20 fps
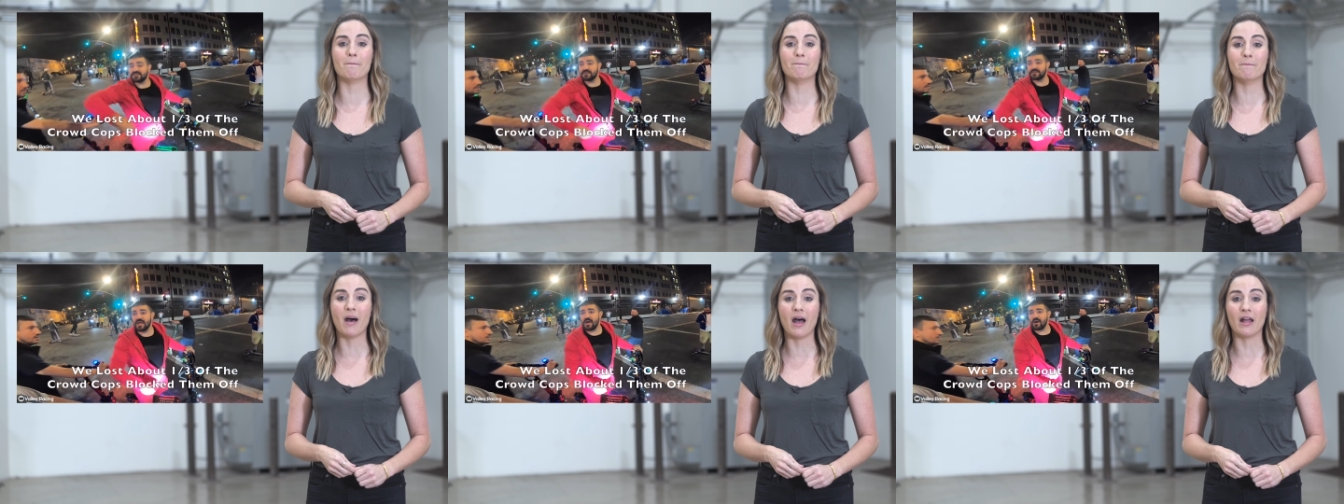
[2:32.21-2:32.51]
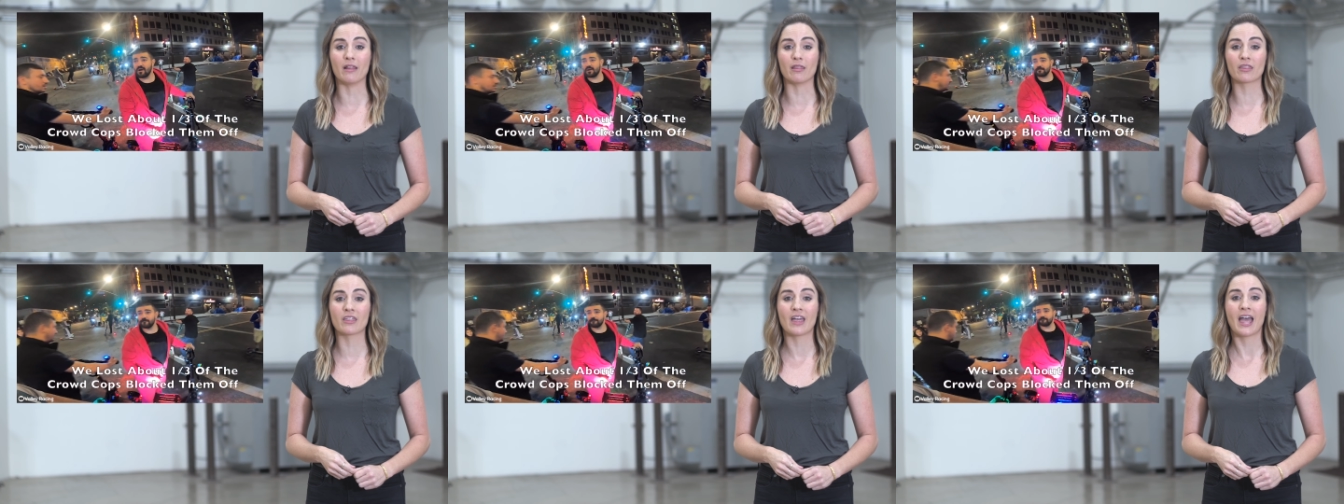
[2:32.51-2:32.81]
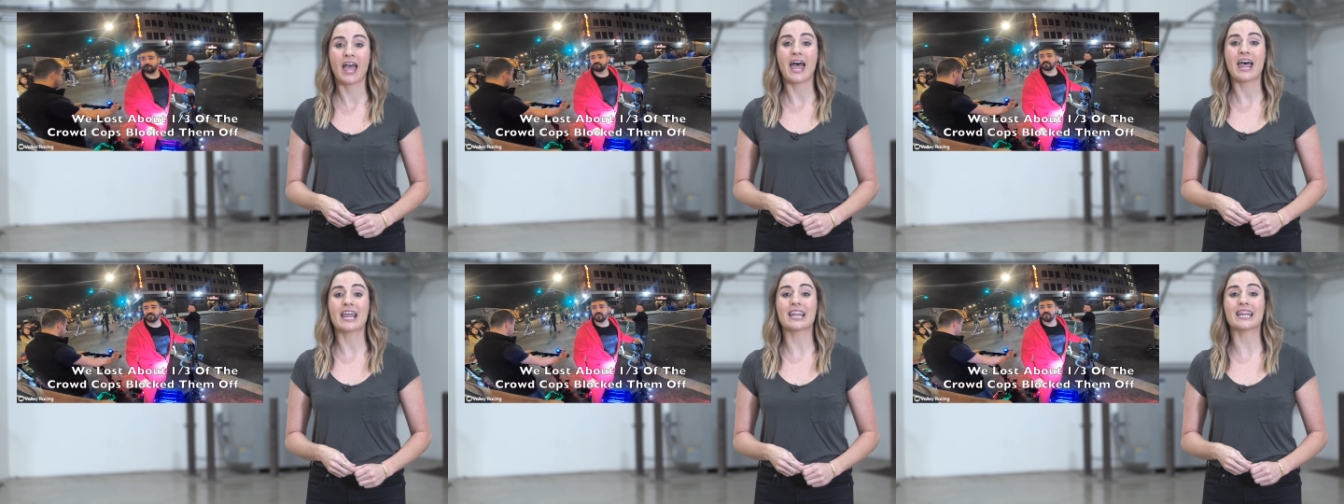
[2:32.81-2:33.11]
month.
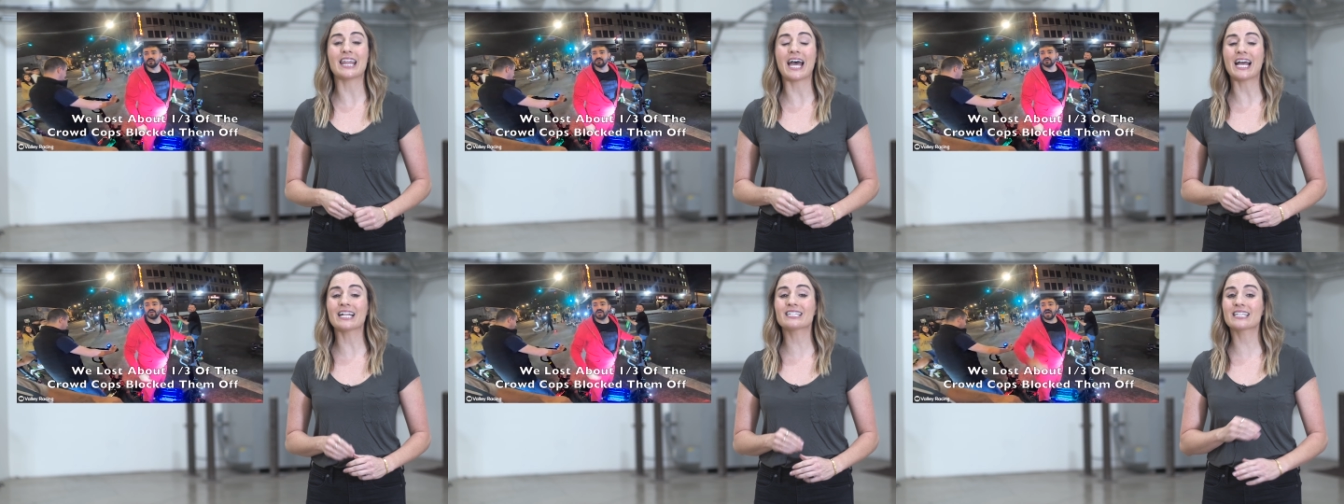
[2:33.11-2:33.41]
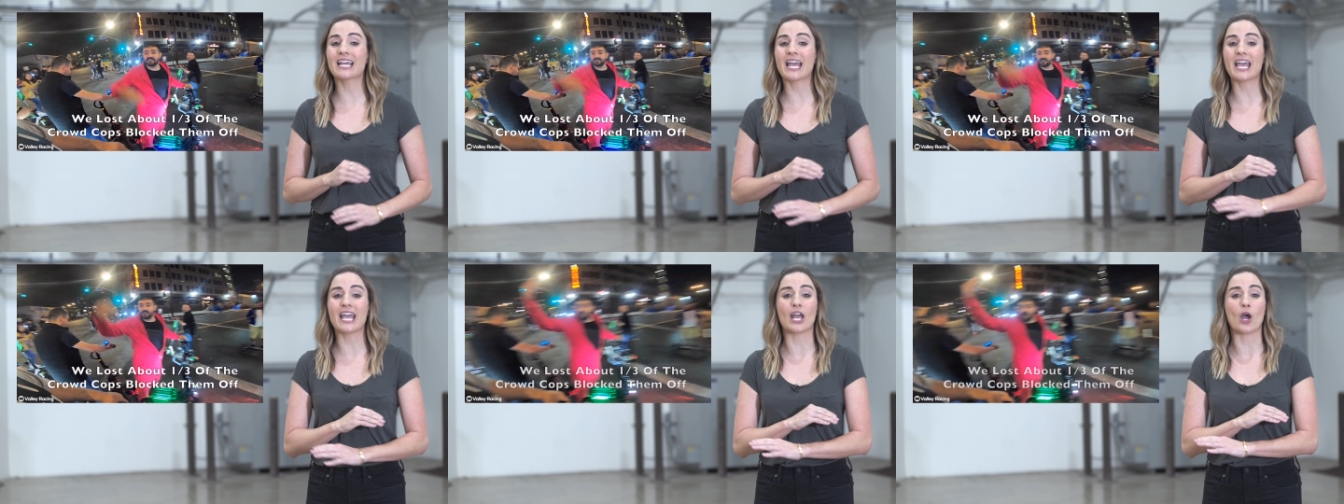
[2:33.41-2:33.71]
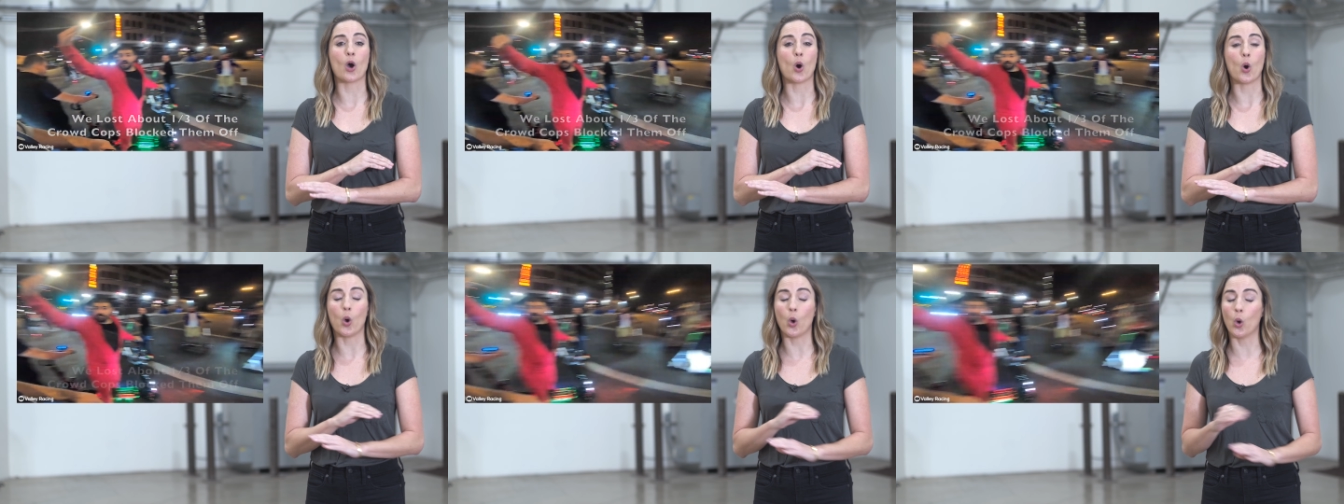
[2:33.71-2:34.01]
That's
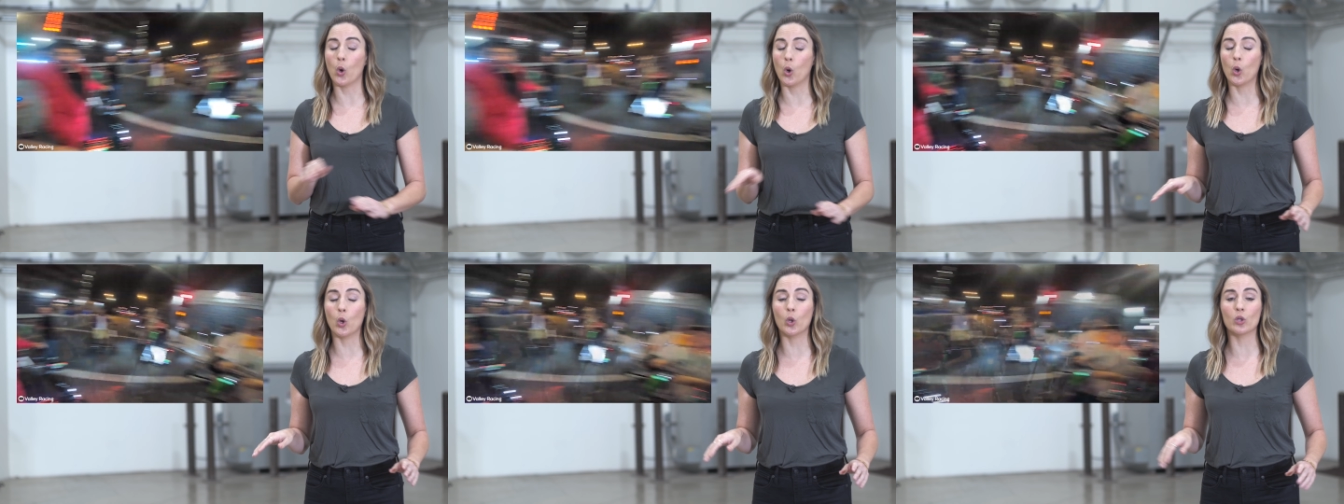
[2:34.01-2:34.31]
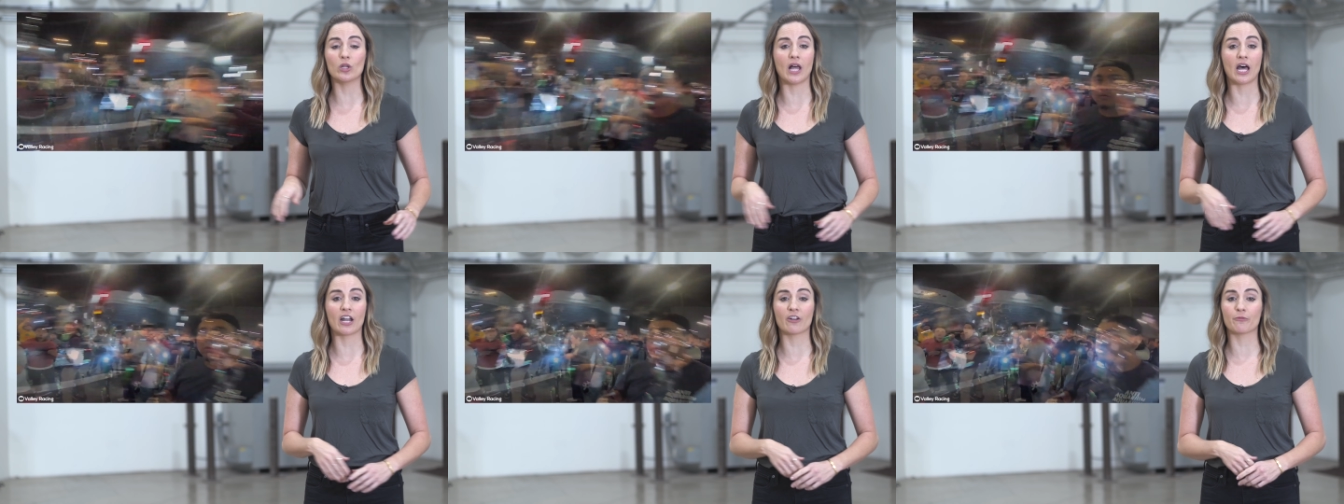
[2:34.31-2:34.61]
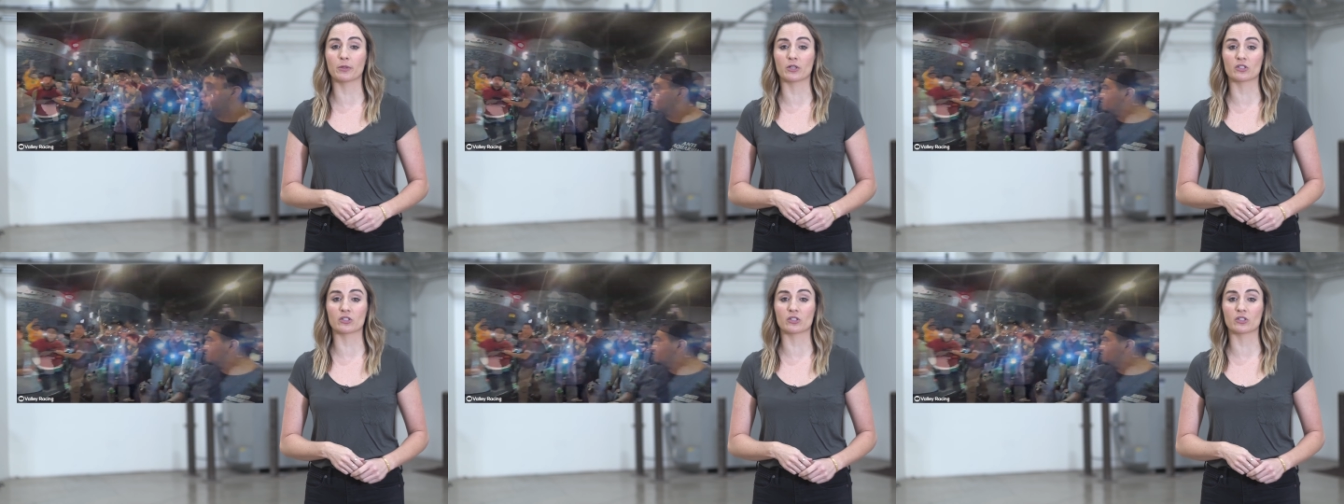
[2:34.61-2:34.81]
a whole lot of